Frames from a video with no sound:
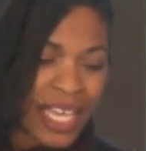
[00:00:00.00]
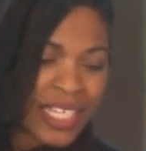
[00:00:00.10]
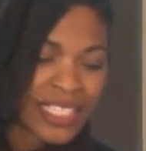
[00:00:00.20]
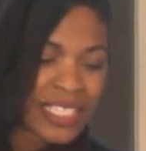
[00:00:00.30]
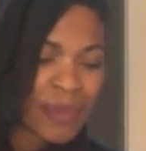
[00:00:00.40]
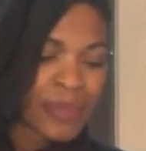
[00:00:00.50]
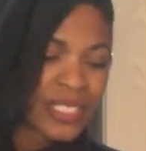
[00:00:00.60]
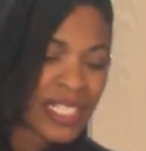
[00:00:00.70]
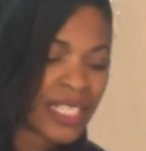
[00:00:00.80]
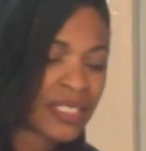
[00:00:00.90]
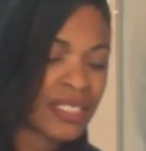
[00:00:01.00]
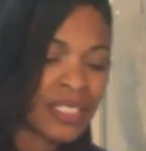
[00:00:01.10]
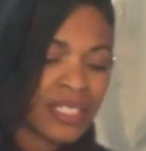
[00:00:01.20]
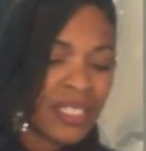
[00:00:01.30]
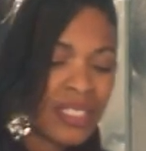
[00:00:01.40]
And it simply says,
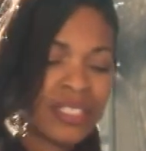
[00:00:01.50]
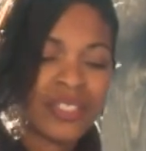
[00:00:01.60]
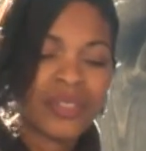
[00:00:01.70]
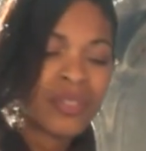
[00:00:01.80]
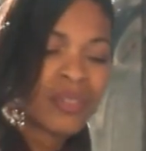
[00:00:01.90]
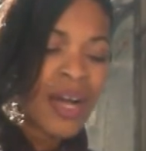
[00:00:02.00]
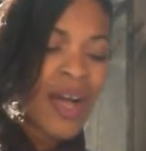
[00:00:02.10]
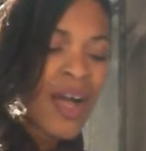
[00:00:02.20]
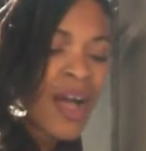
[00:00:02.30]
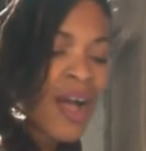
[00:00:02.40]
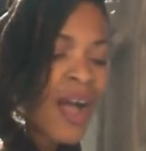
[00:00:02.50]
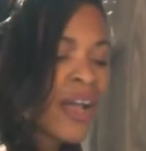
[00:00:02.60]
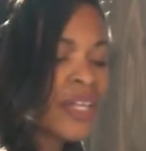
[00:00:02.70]
You are,